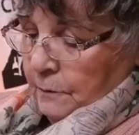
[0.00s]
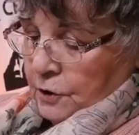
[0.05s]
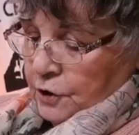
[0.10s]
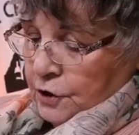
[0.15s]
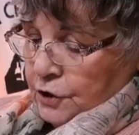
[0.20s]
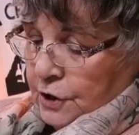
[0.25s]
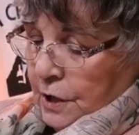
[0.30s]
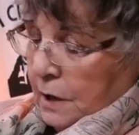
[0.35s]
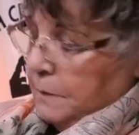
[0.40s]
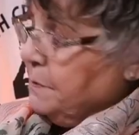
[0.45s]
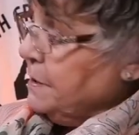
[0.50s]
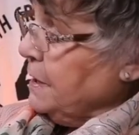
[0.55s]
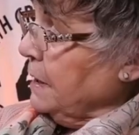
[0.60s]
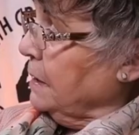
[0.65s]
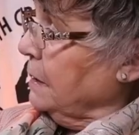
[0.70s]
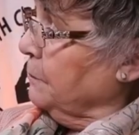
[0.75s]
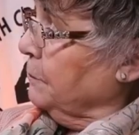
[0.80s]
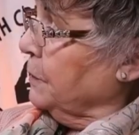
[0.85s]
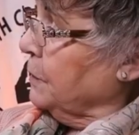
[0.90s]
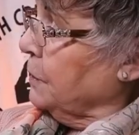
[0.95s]
much jam's
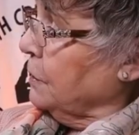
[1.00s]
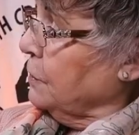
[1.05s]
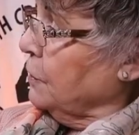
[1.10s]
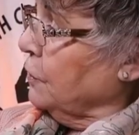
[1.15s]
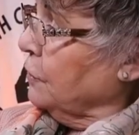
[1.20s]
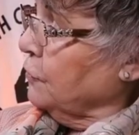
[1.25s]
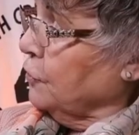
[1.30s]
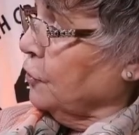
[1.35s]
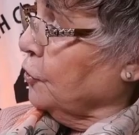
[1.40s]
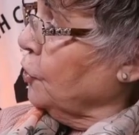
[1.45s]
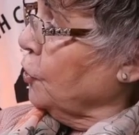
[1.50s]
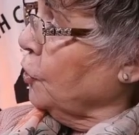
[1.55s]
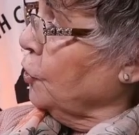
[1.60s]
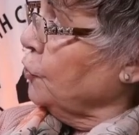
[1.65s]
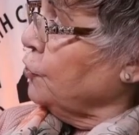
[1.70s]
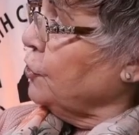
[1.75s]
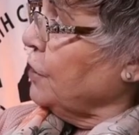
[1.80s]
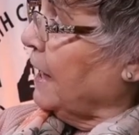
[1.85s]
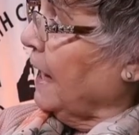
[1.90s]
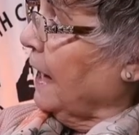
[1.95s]
in them, but they're
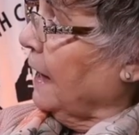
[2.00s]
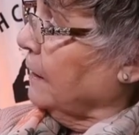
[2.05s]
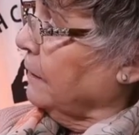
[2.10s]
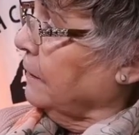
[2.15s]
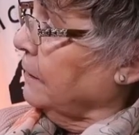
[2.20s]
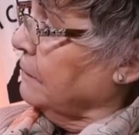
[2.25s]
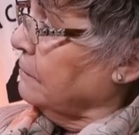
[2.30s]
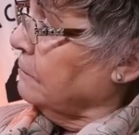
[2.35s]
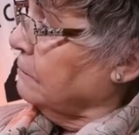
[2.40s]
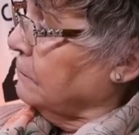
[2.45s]
glued together.